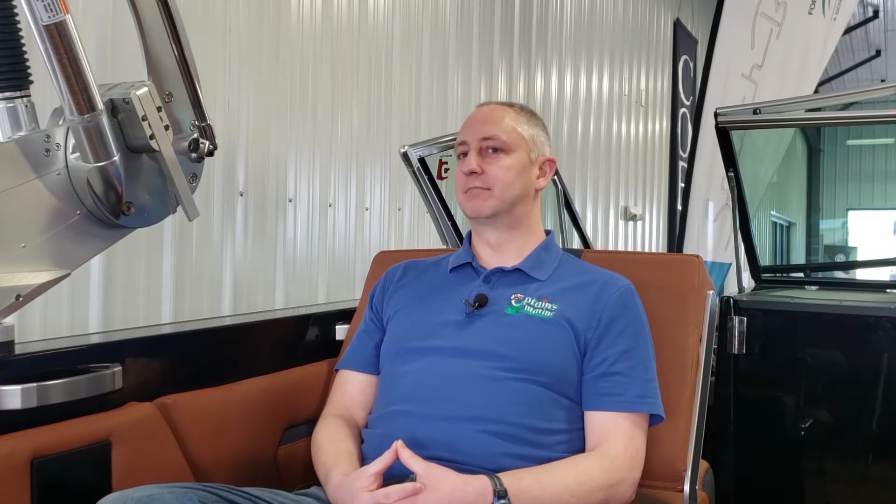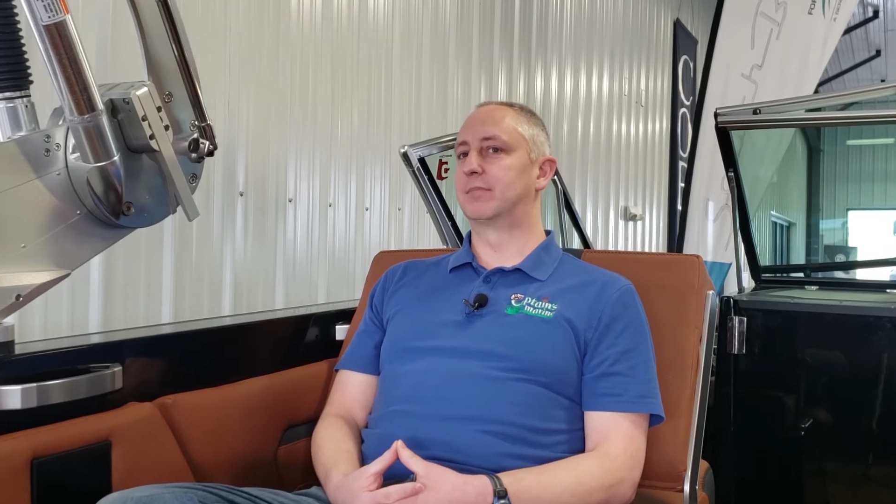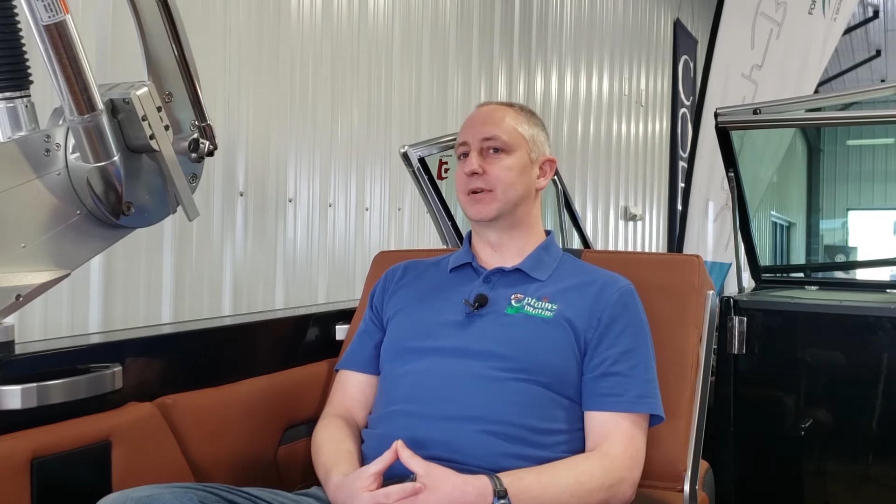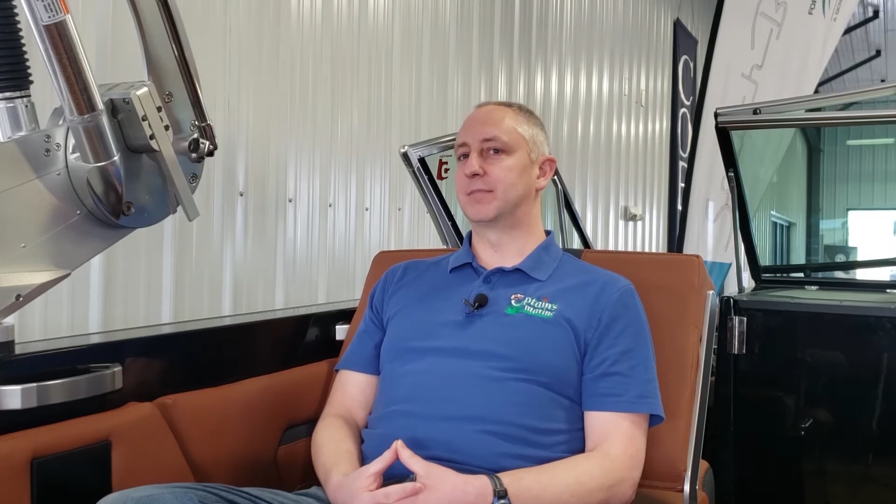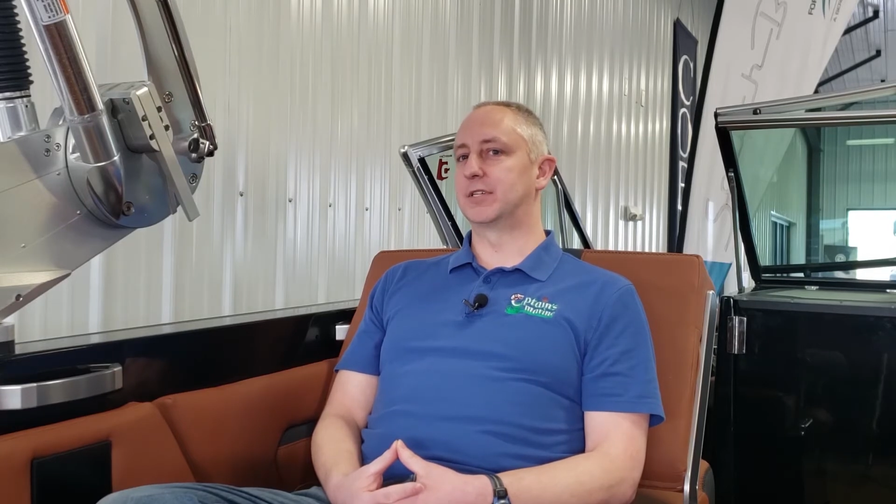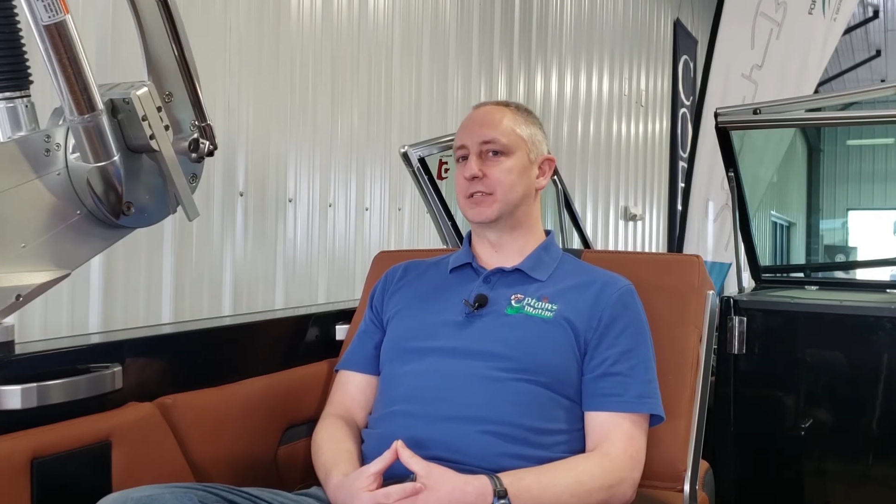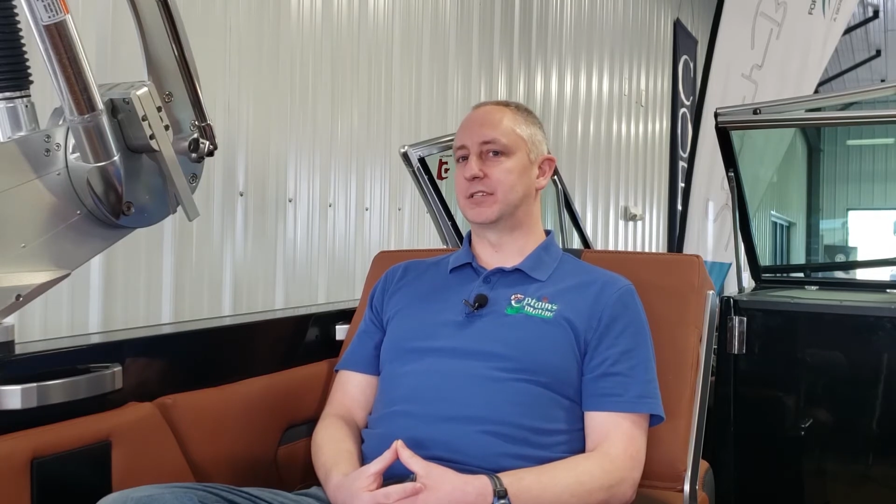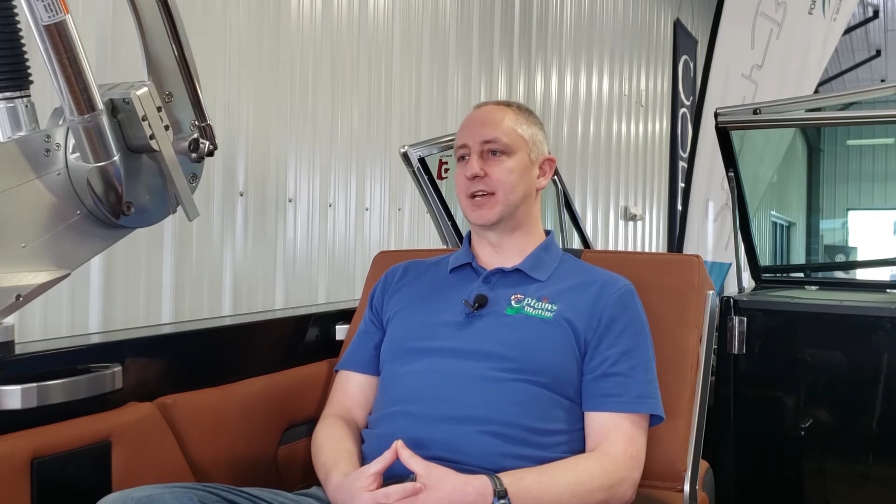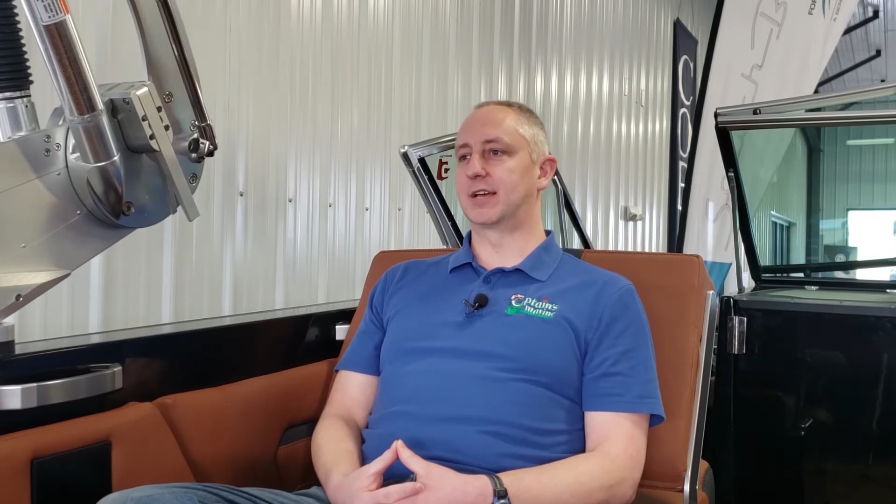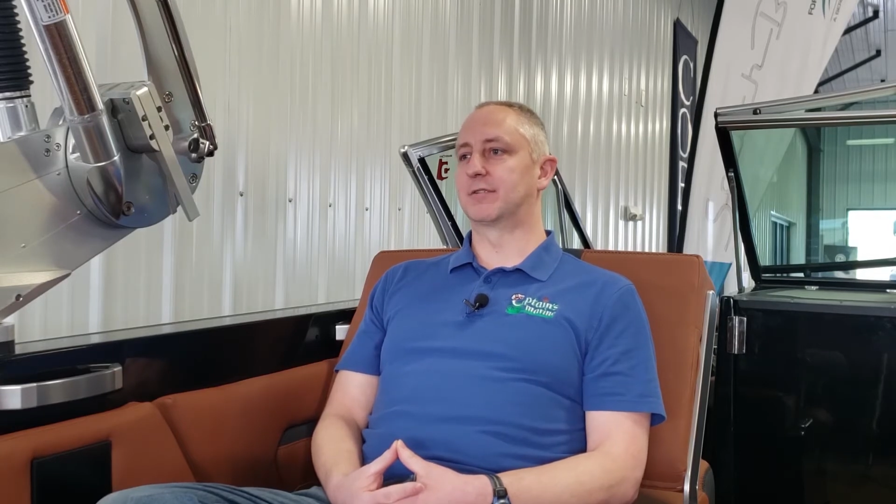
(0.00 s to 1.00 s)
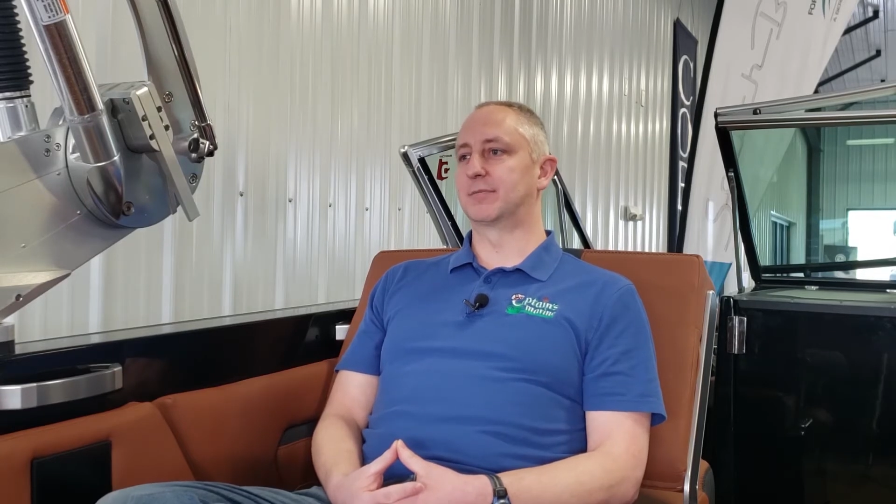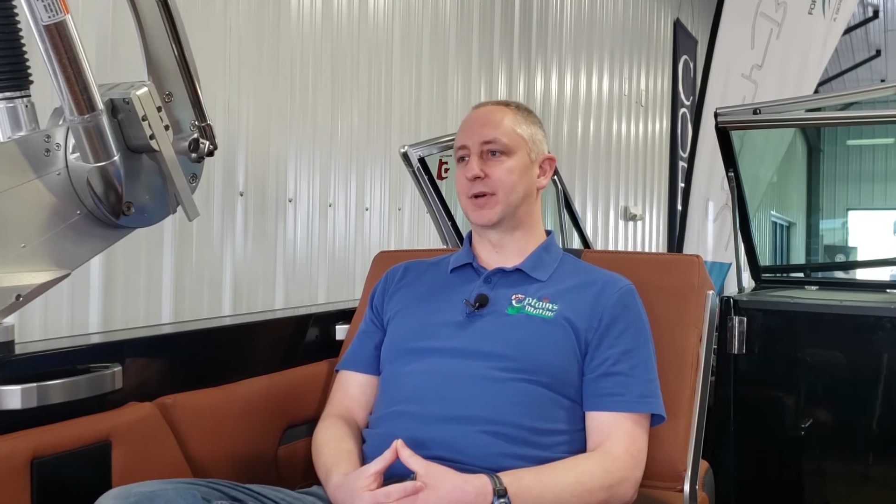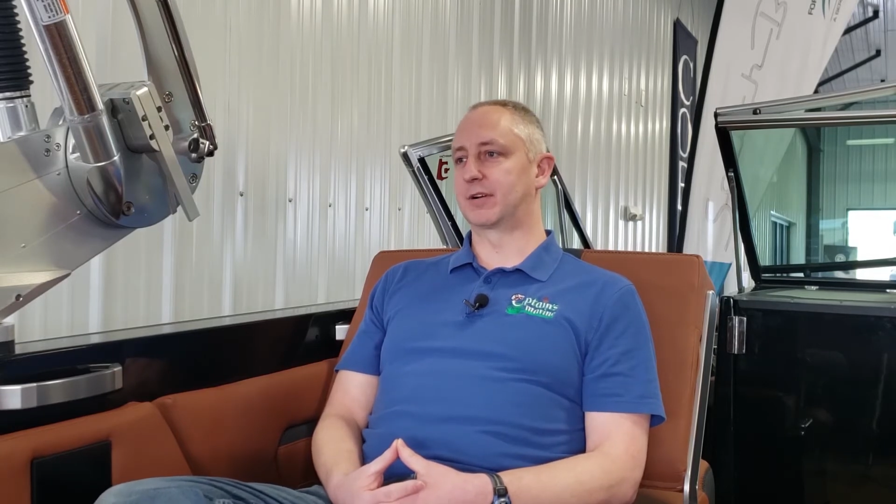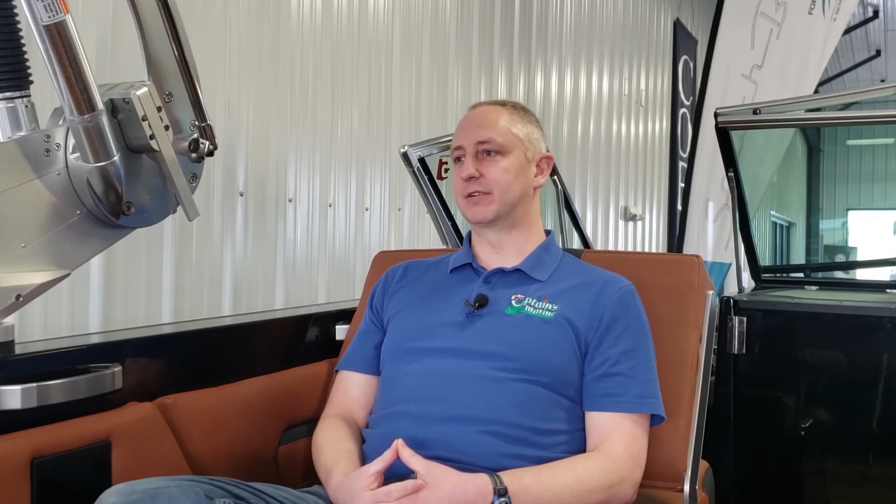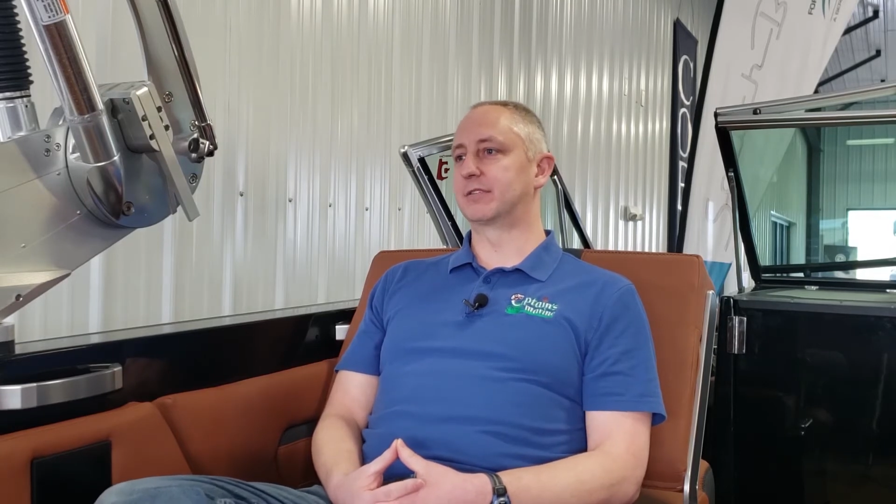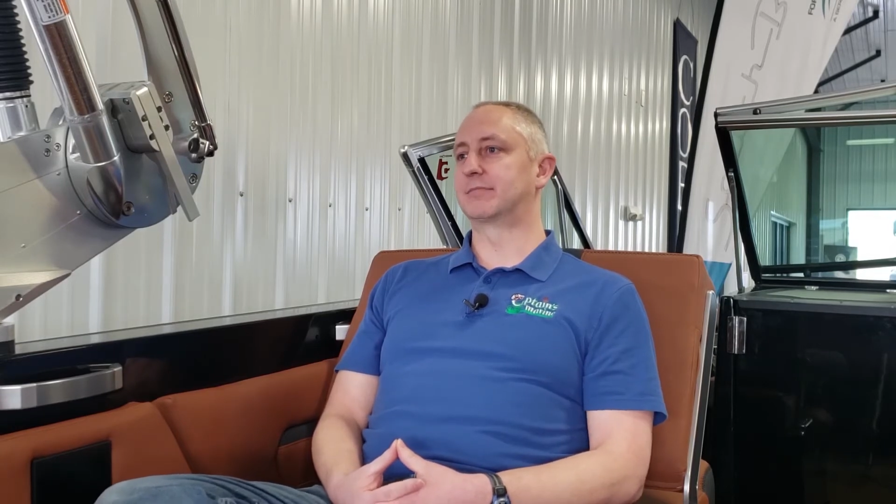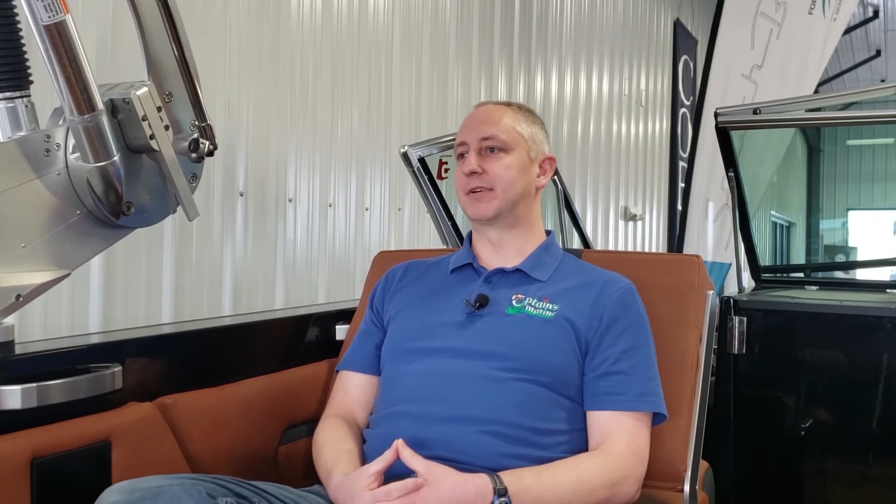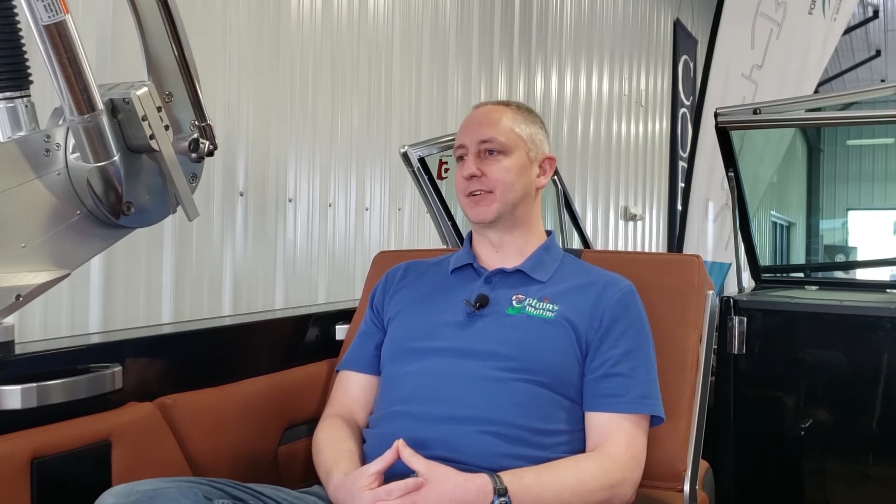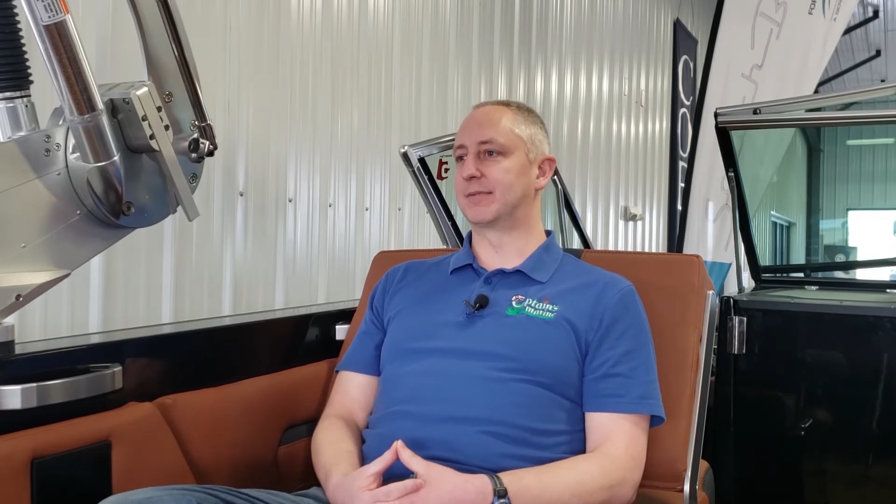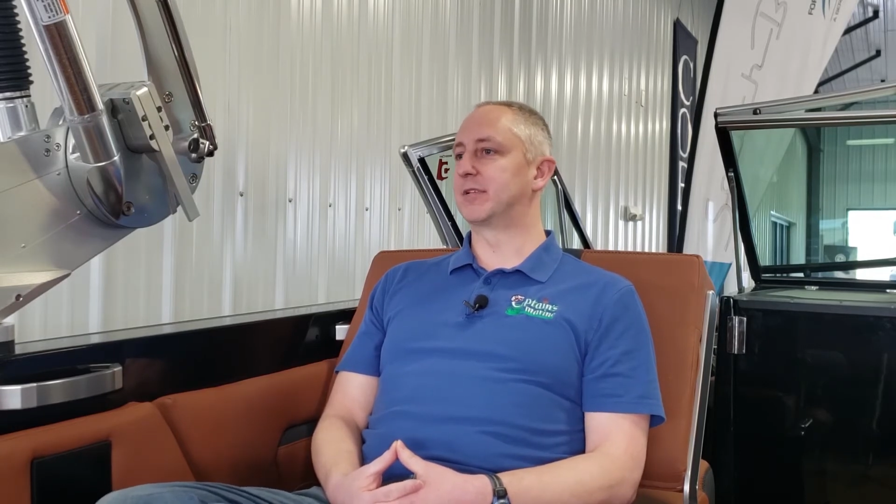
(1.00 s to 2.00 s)
Pretty much just hang out with my girls,
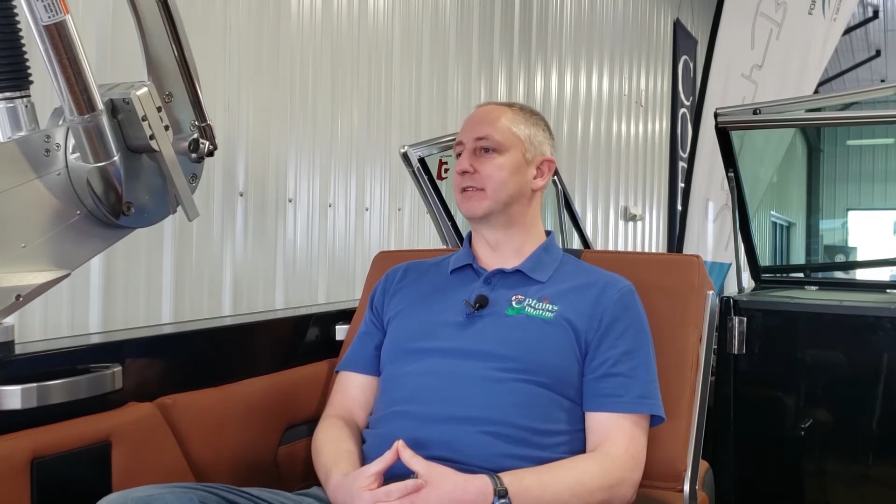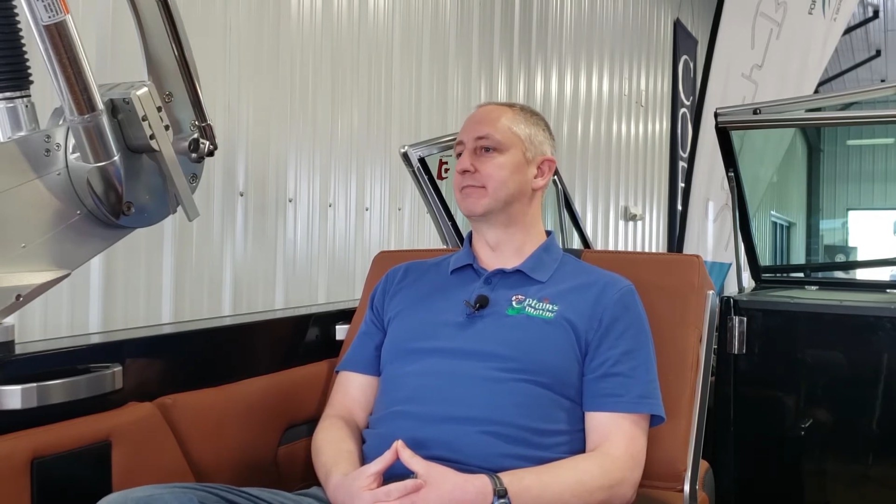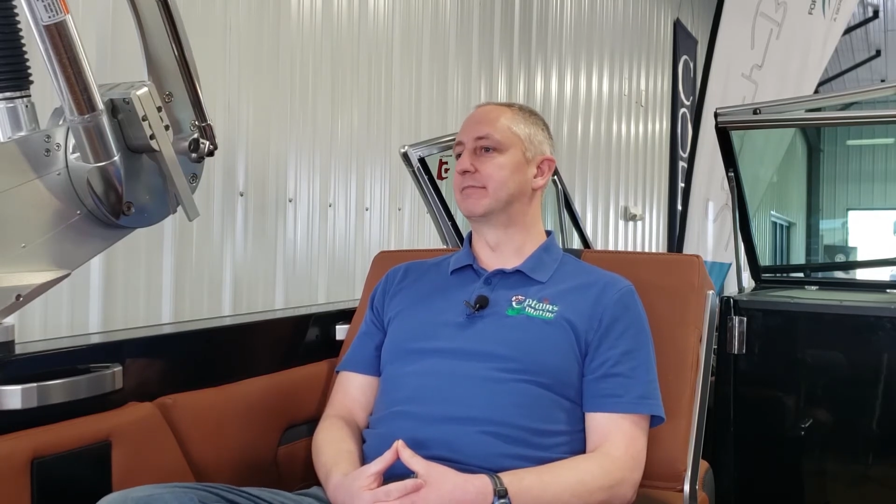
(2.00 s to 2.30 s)
my family.